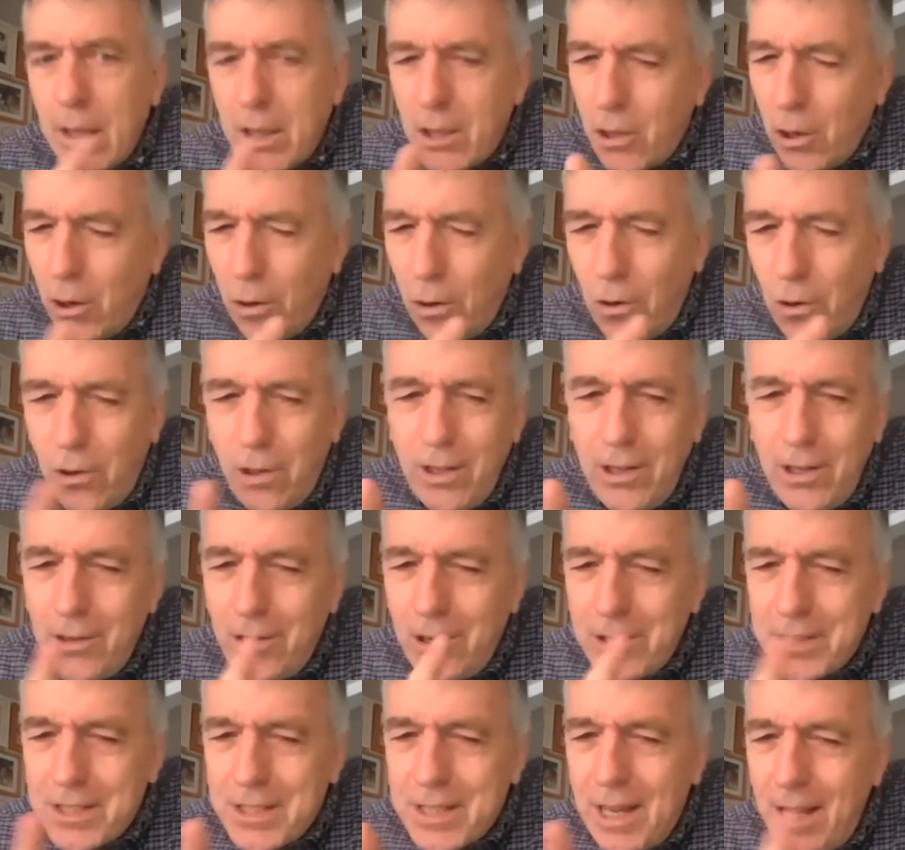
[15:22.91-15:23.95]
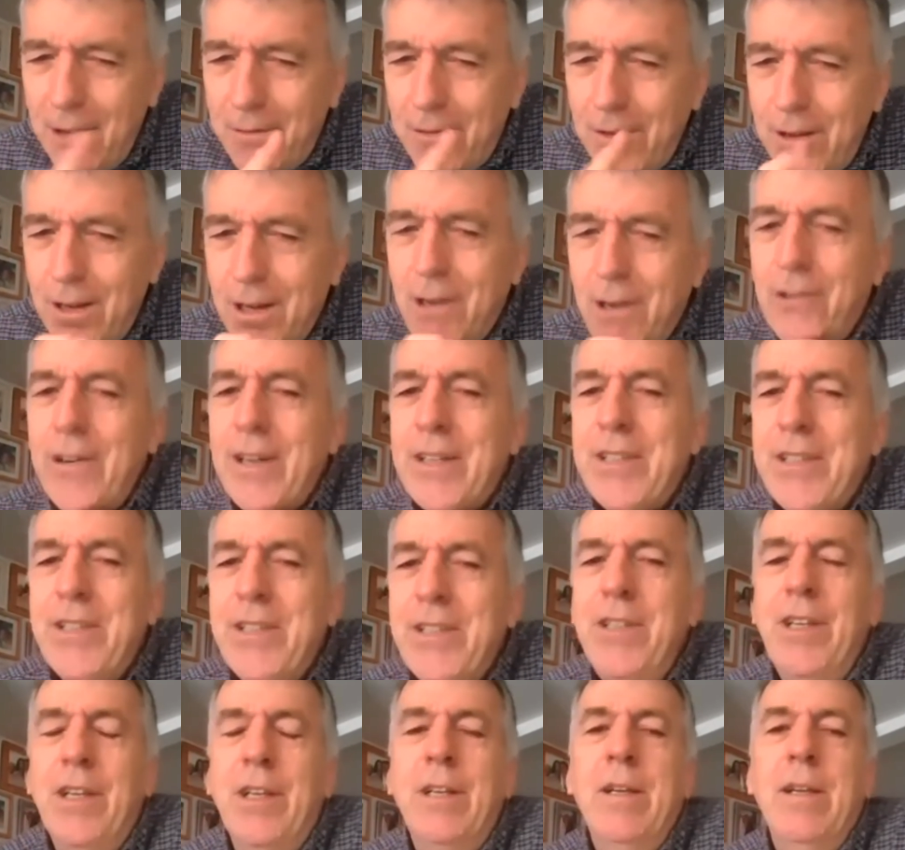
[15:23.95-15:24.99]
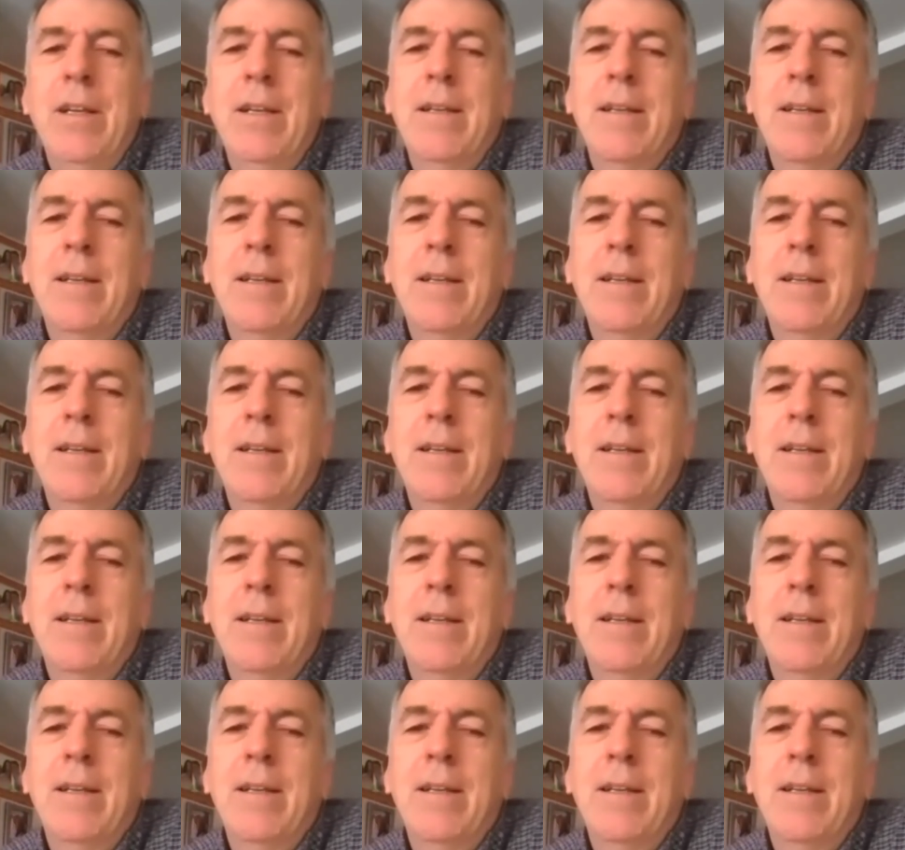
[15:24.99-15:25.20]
Call yourself a Christian.